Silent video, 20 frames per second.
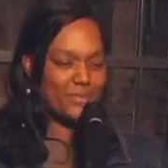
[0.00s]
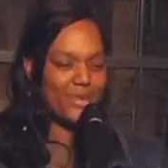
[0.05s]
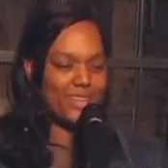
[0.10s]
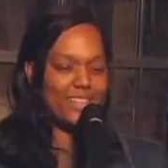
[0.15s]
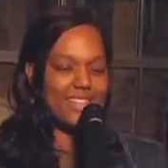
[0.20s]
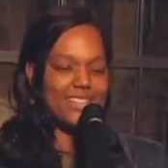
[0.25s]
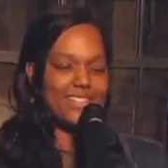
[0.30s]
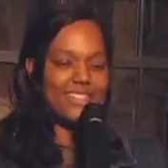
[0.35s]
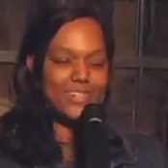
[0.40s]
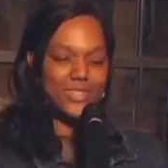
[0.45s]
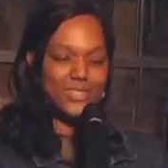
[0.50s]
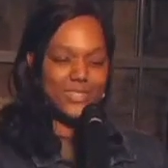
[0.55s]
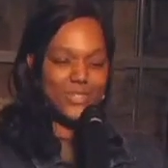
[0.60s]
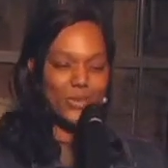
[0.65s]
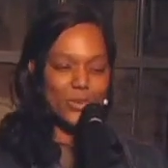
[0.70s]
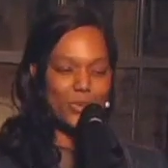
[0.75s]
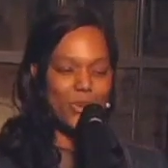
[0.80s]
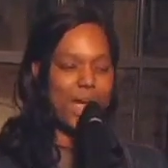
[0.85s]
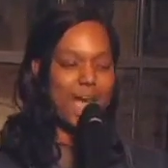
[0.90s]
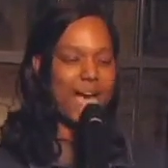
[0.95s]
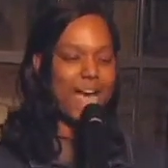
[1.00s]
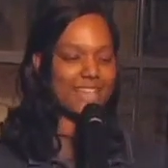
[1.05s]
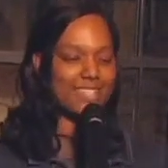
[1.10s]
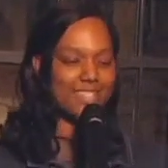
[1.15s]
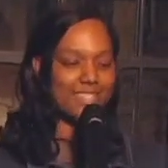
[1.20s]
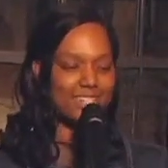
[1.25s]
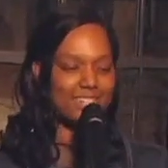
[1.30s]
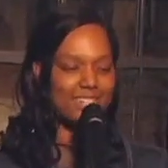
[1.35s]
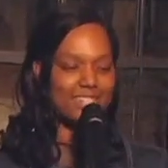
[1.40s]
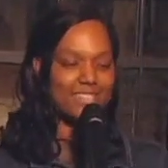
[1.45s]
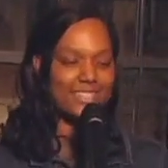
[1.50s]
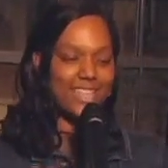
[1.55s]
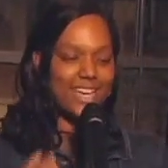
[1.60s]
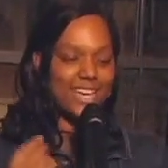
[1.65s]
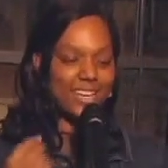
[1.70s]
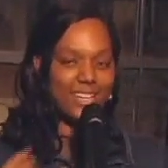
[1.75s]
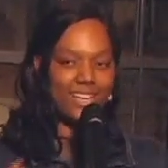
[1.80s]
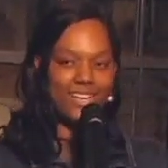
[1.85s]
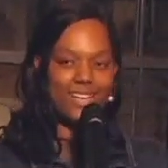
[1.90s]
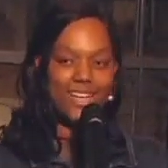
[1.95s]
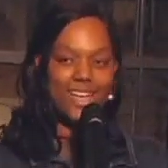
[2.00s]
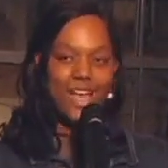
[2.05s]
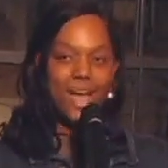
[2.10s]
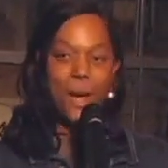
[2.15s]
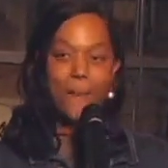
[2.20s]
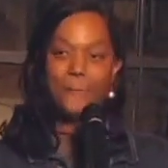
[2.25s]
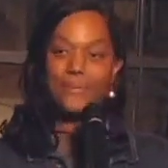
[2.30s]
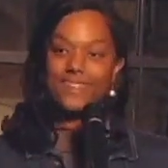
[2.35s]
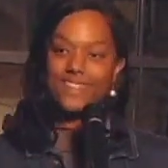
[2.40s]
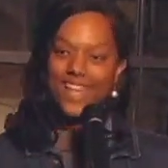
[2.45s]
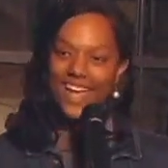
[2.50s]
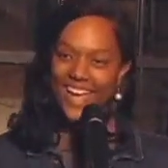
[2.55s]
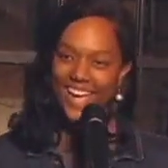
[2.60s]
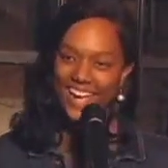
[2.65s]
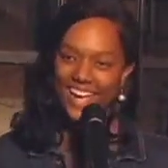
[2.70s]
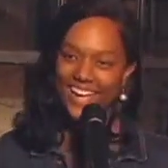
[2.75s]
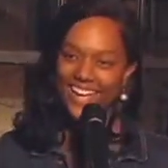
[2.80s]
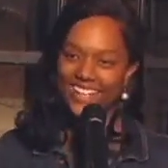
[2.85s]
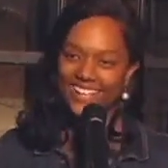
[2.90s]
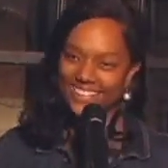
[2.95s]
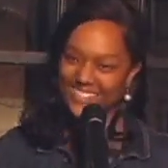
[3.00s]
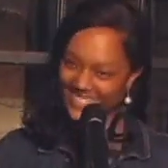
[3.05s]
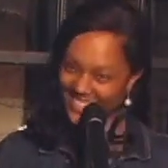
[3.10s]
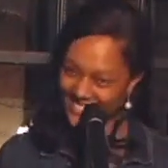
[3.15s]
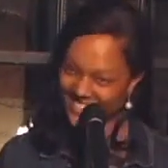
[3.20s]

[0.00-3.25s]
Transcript: but there's the grass, and it's like a plain.